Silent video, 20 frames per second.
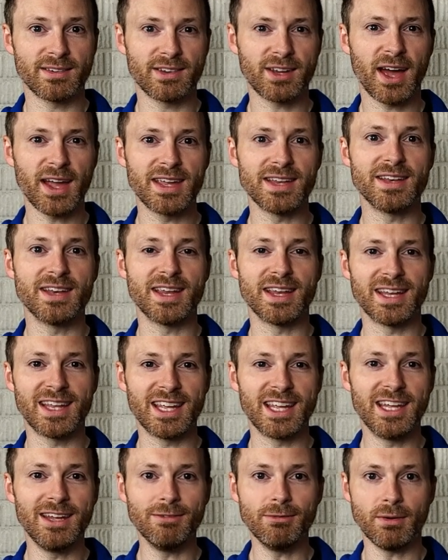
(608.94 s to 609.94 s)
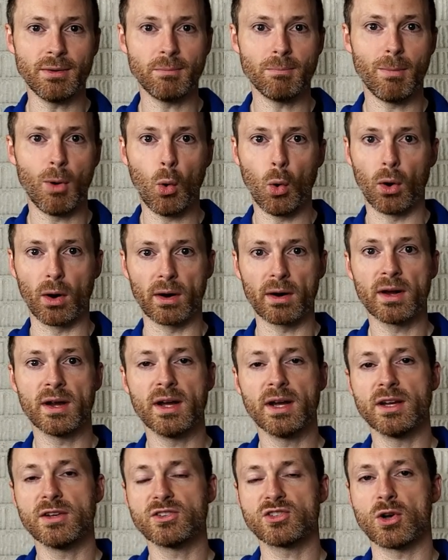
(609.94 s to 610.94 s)
tighten it even more.
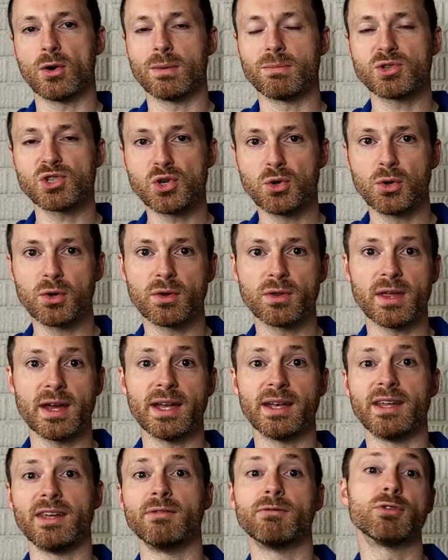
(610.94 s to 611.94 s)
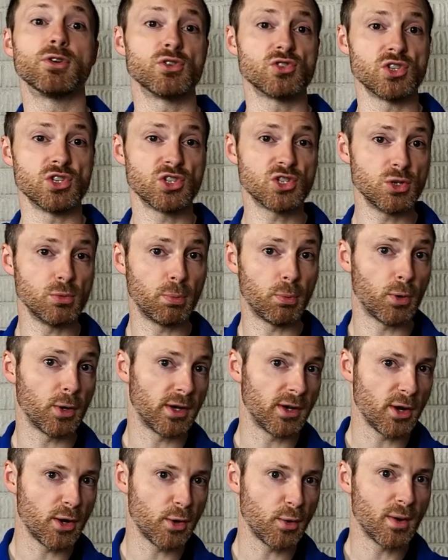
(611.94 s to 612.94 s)
So I'm sure that in version
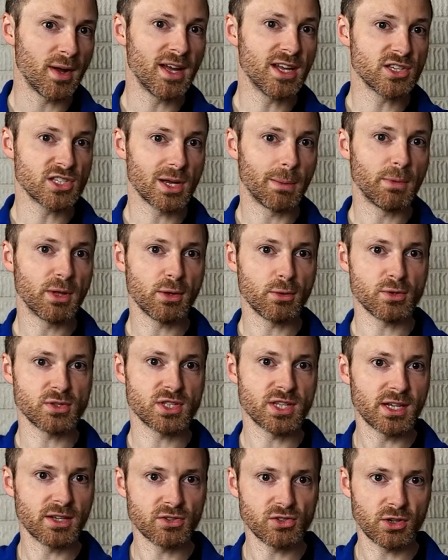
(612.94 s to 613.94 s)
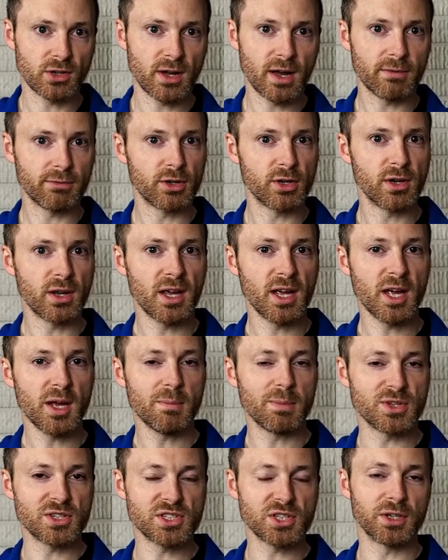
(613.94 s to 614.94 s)
2.0, some of those things are covered,
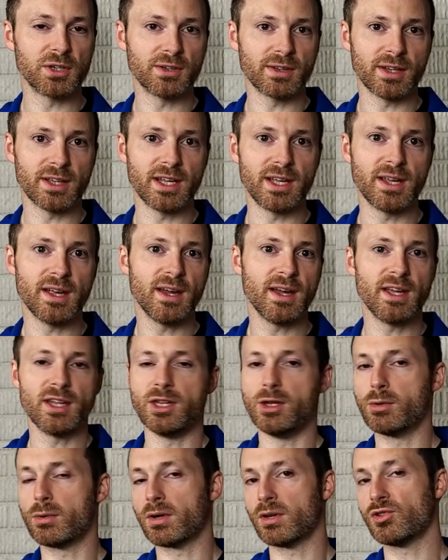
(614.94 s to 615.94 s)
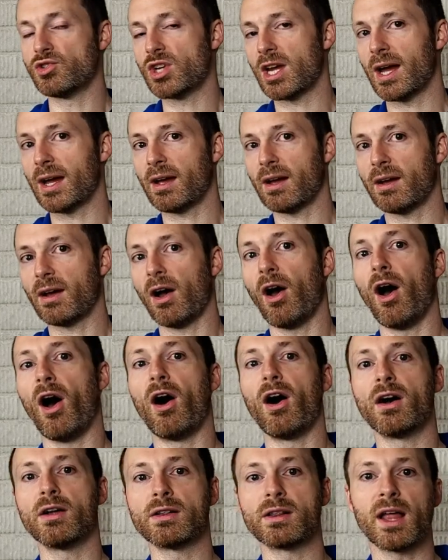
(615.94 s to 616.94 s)
but certainly you can check
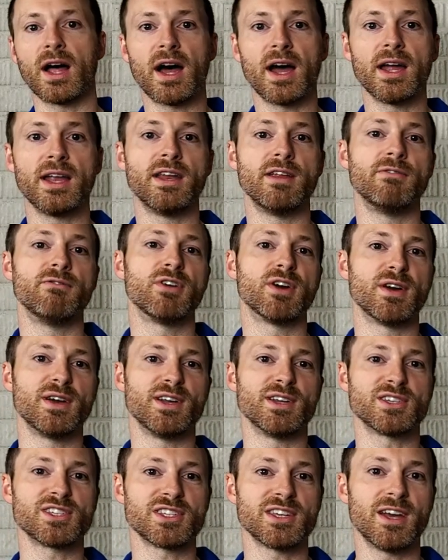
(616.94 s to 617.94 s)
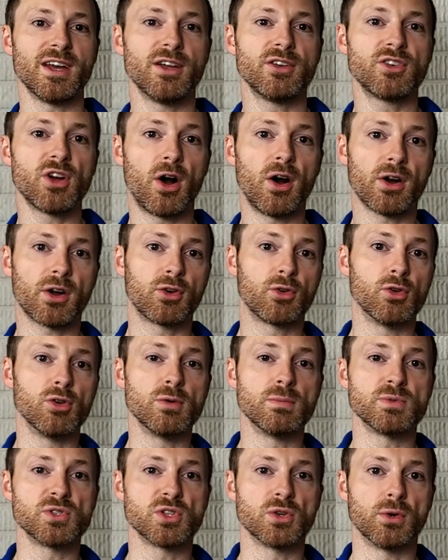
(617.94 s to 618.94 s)
online in various talk
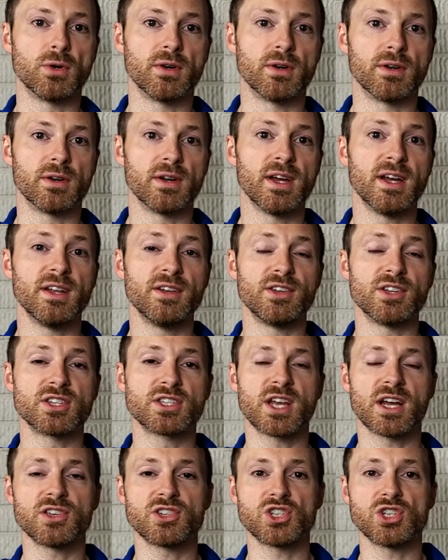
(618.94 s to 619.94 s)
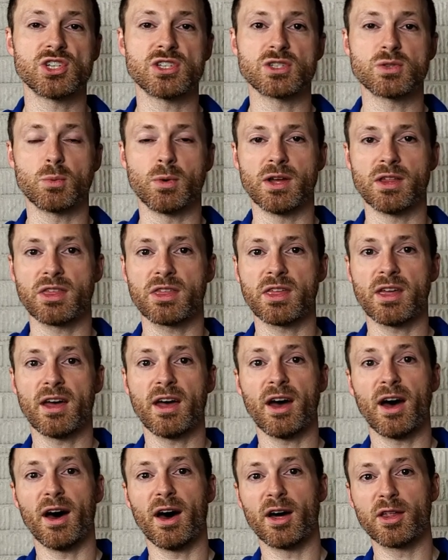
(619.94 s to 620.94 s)
groups or discussions with
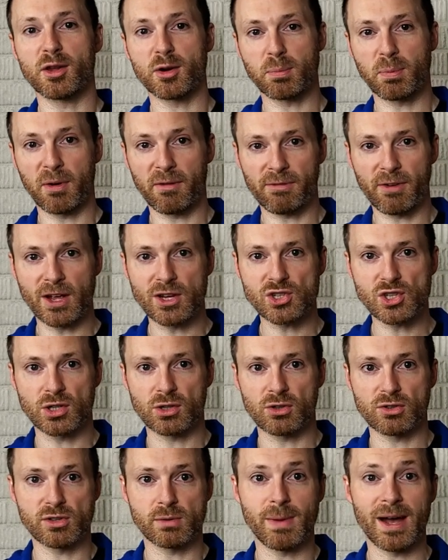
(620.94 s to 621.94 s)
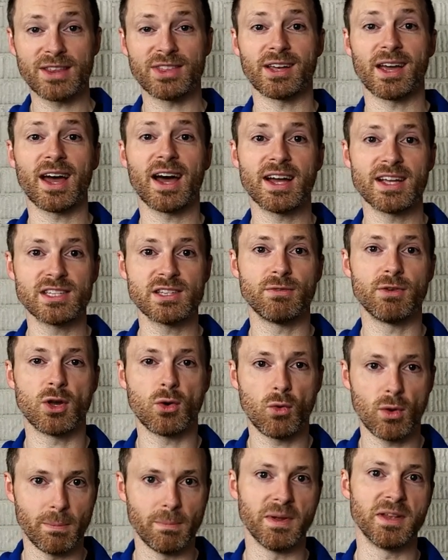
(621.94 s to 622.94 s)
other professionals about the kinds of
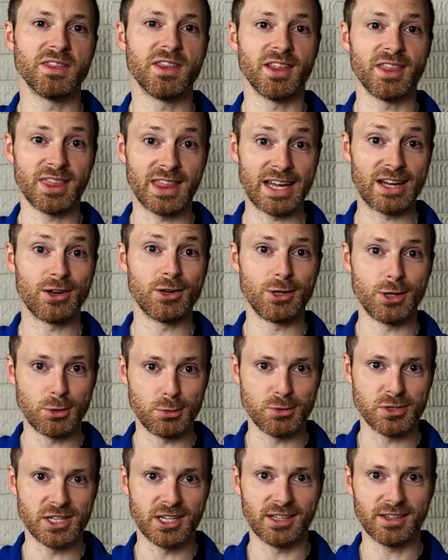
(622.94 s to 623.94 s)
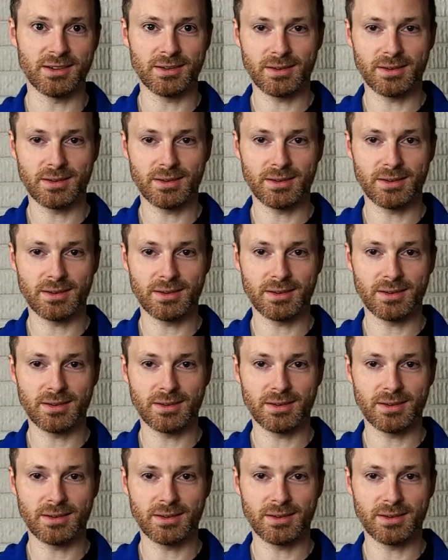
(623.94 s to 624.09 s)
equipment that they're using.